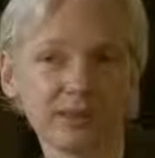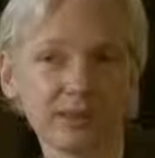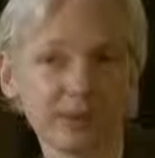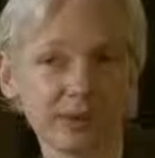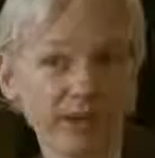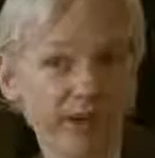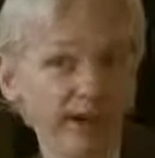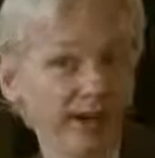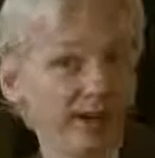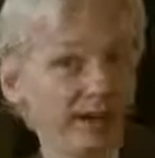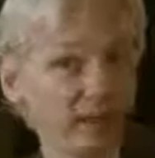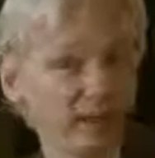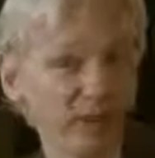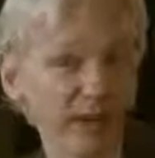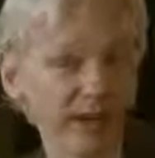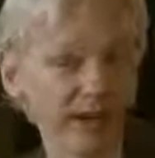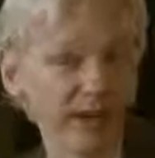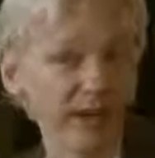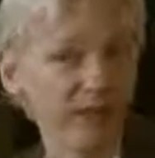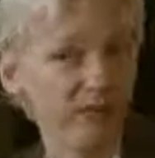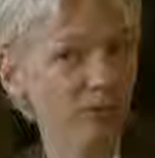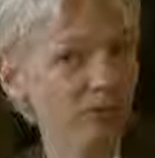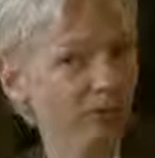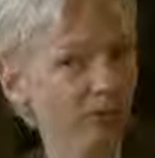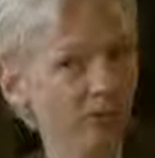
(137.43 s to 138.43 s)
We are
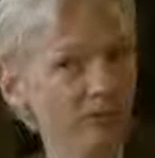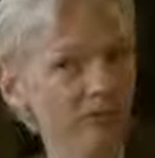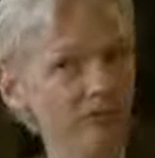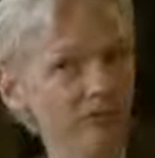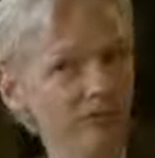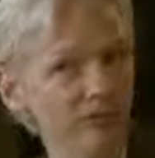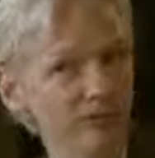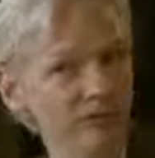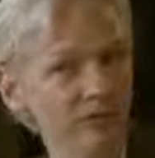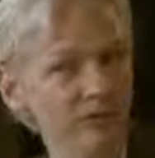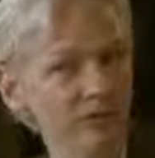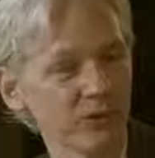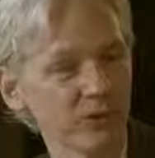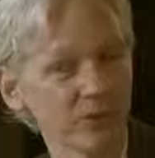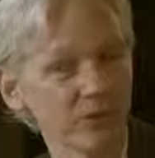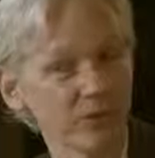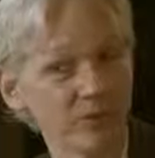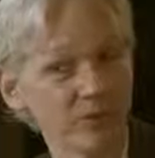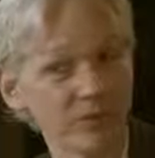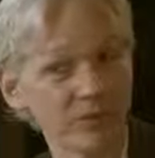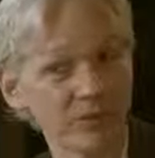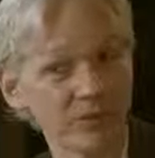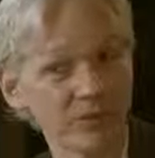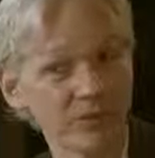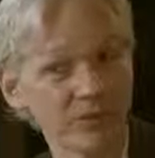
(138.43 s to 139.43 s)
aware of quite a few results
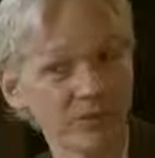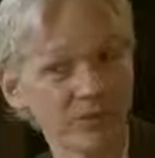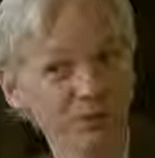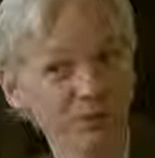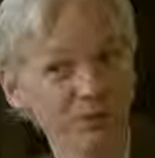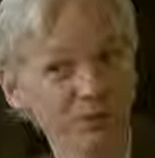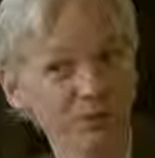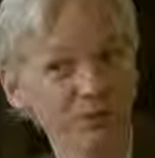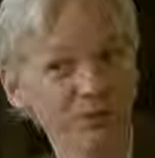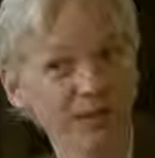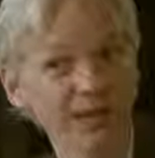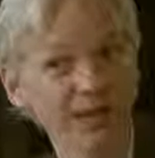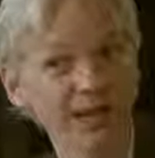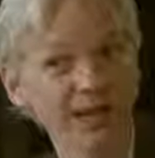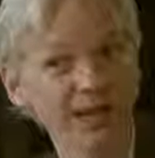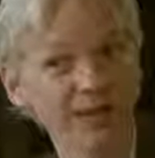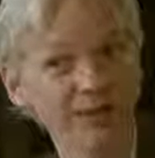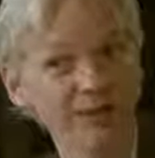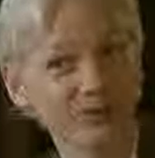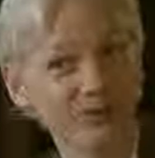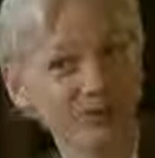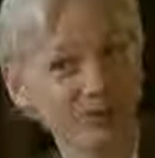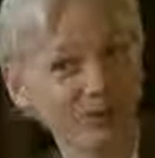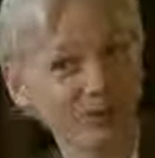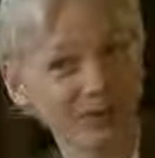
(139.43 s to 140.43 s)
where people have been
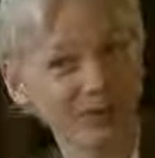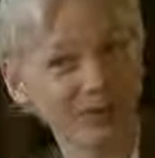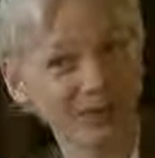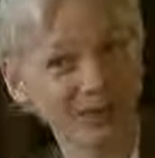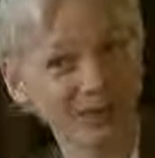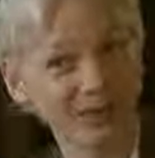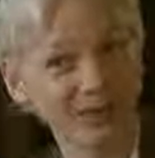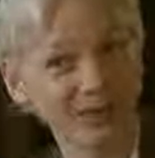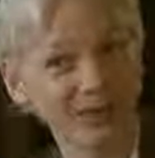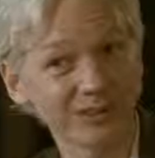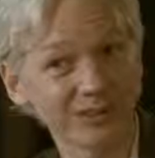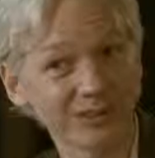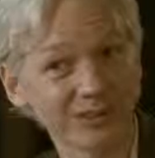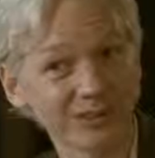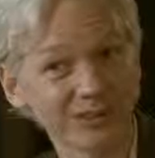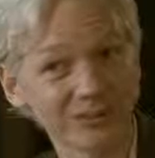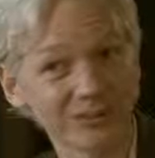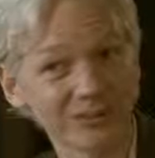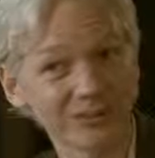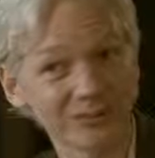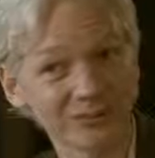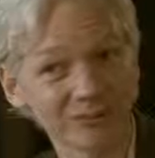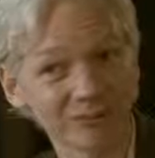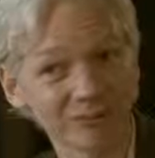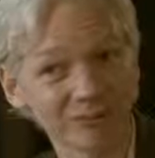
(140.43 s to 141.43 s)
fired or lost
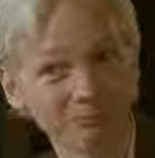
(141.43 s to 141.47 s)
elections